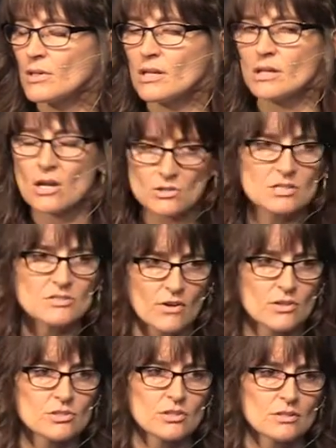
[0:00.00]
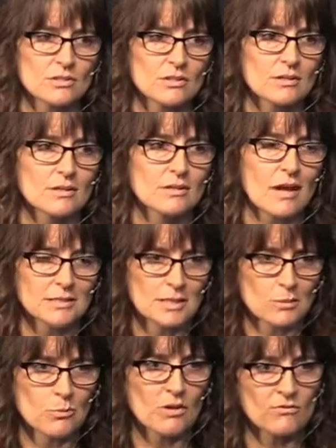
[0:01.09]
But in our dysfunction, God
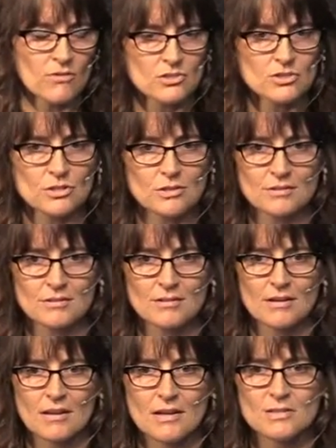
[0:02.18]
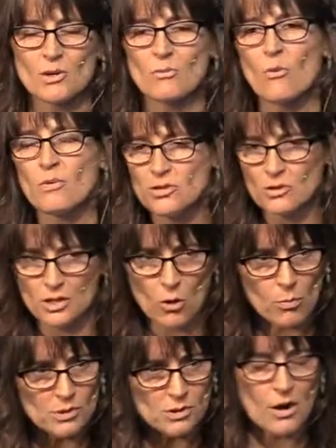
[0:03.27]
can bring function. So I'm hoping you can
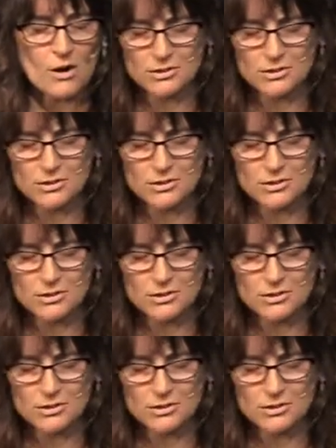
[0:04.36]
open your